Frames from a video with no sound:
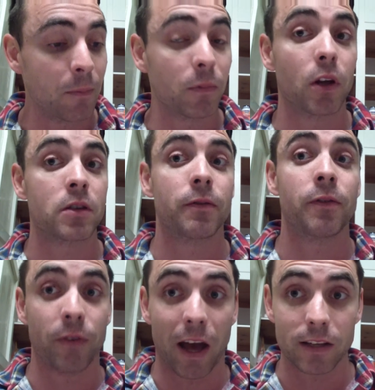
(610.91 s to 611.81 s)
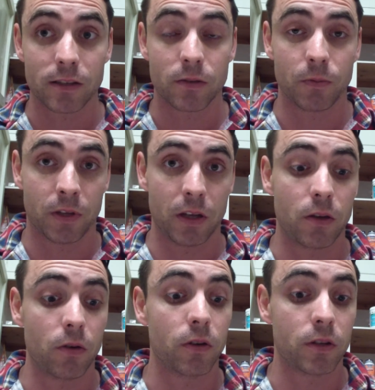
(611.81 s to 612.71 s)
Lots of fats
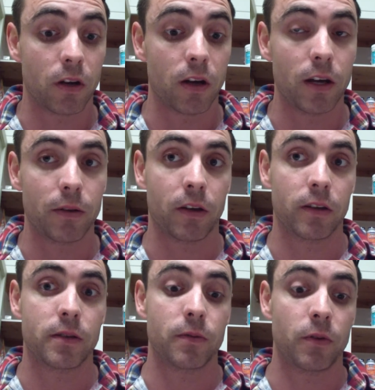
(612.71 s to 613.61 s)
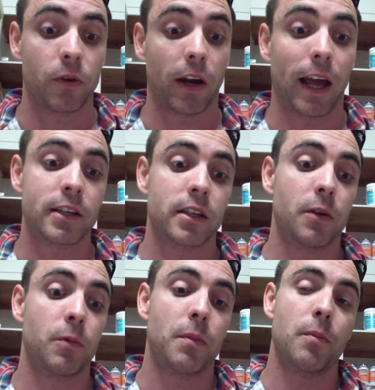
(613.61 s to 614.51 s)
within your diet, because you're going to
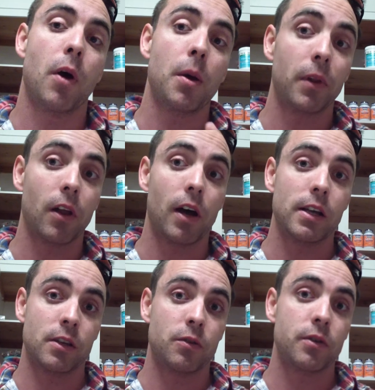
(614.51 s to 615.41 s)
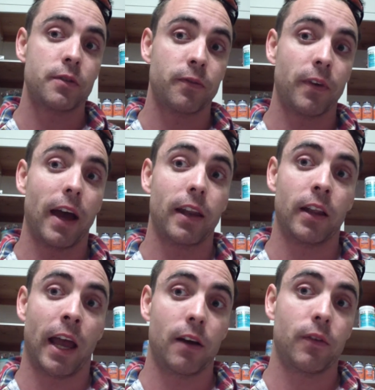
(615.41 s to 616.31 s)
actually, women mobilize and use fat
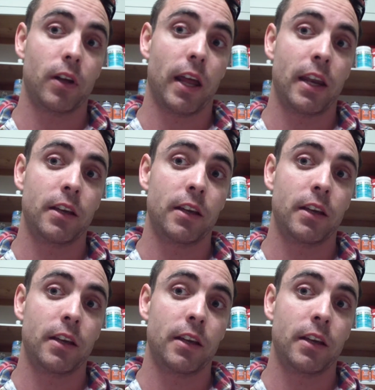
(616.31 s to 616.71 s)
a hell of a lot